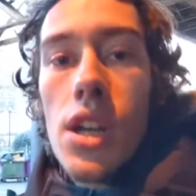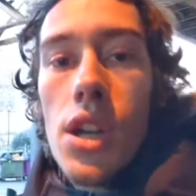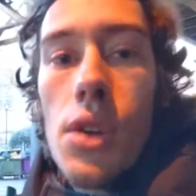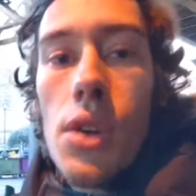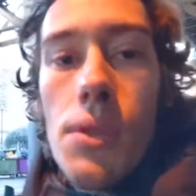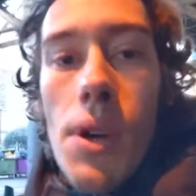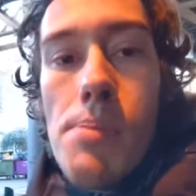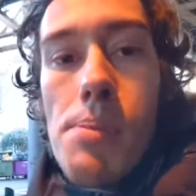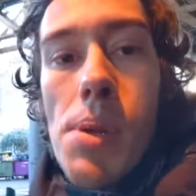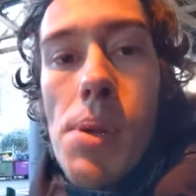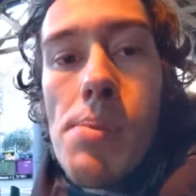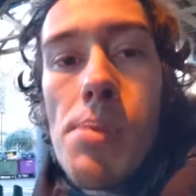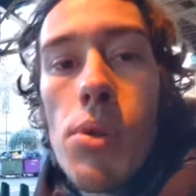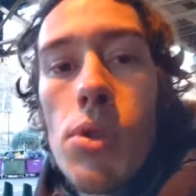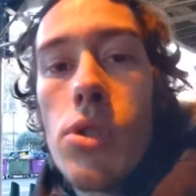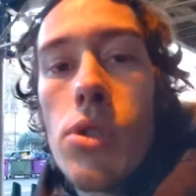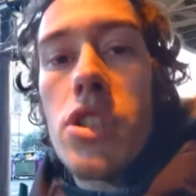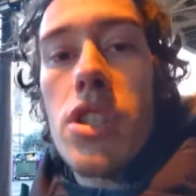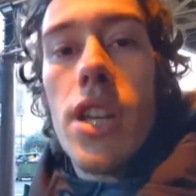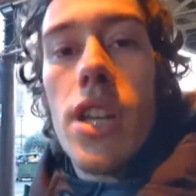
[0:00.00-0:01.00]
where people
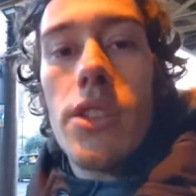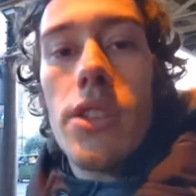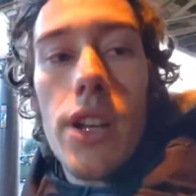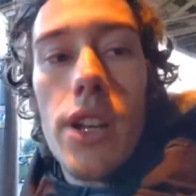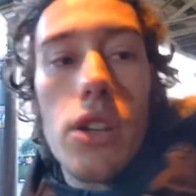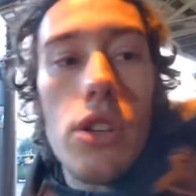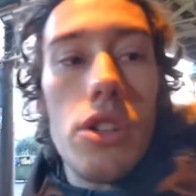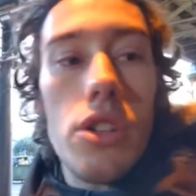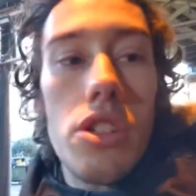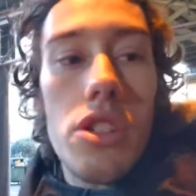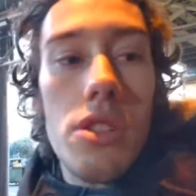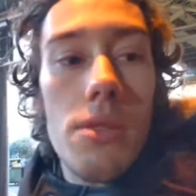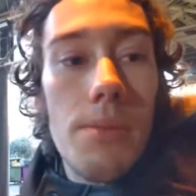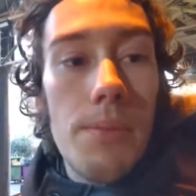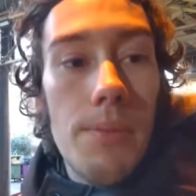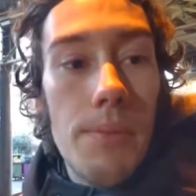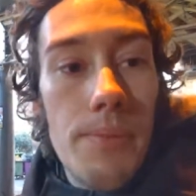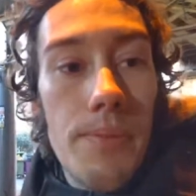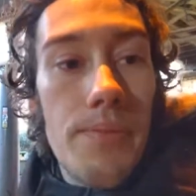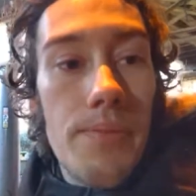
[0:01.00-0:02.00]
could sell their goods.
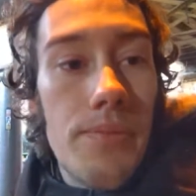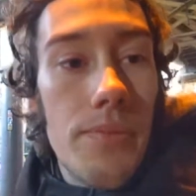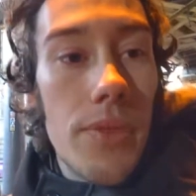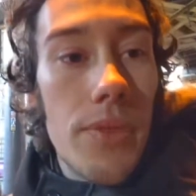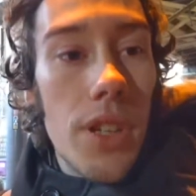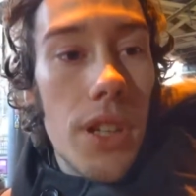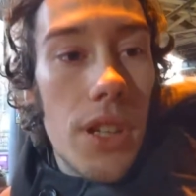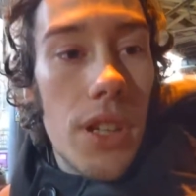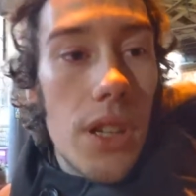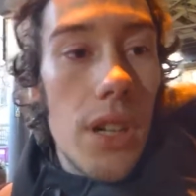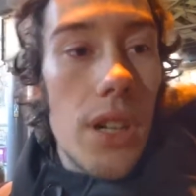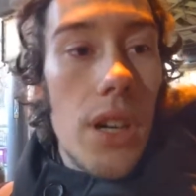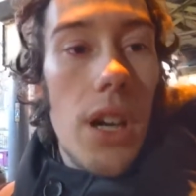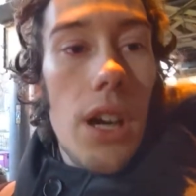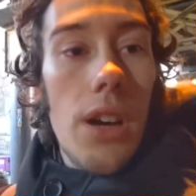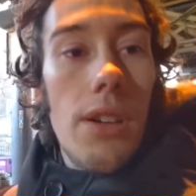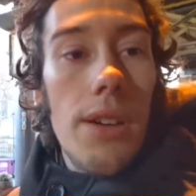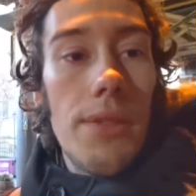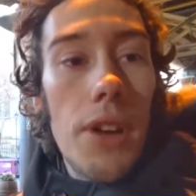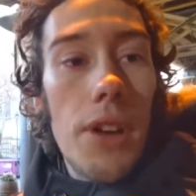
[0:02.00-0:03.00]

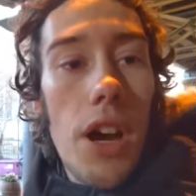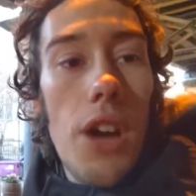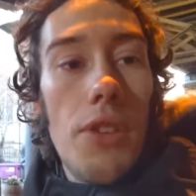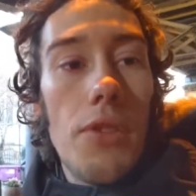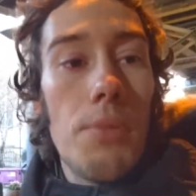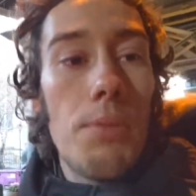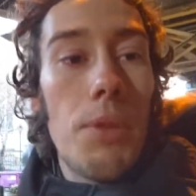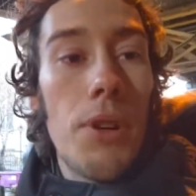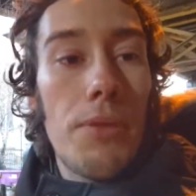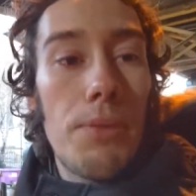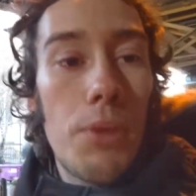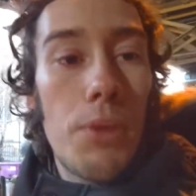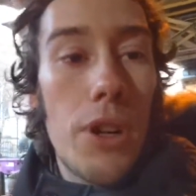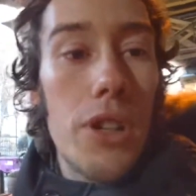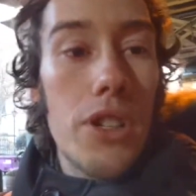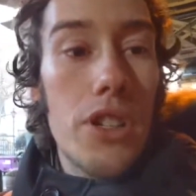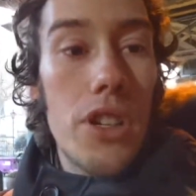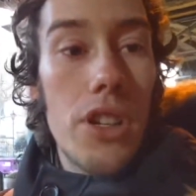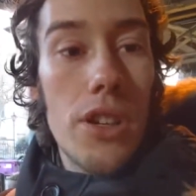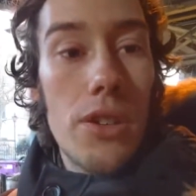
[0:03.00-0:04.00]
Oh, we have a Hufflepuff
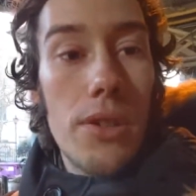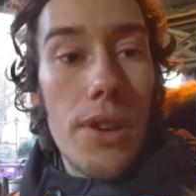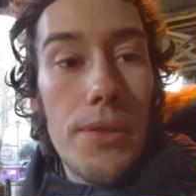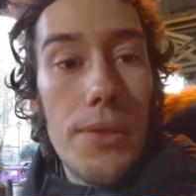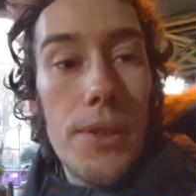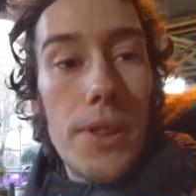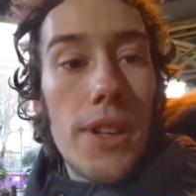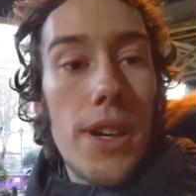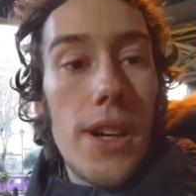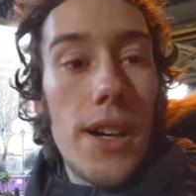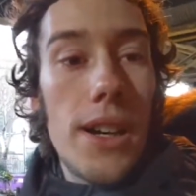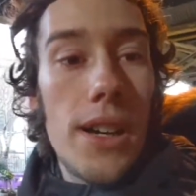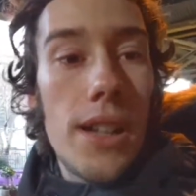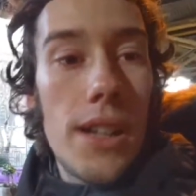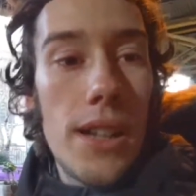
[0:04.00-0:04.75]
person, Gryffindor.